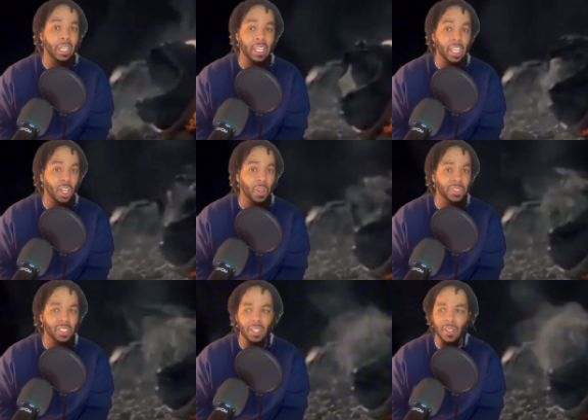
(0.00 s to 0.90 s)
and the
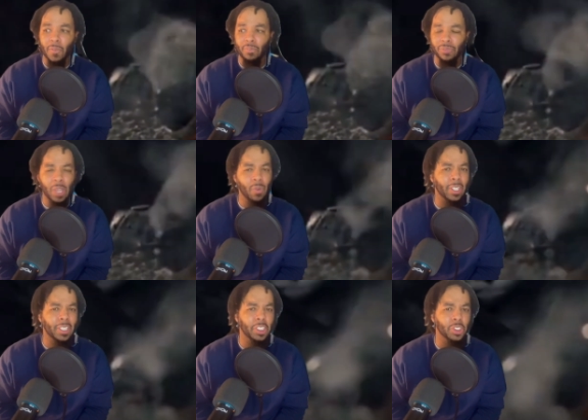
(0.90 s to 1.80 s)
elves, they
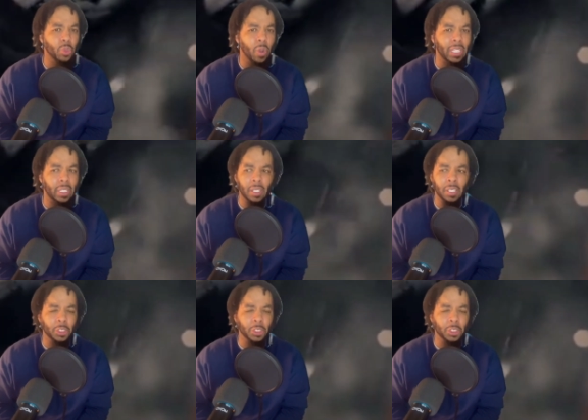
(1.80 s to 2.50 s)
wanted to destroy the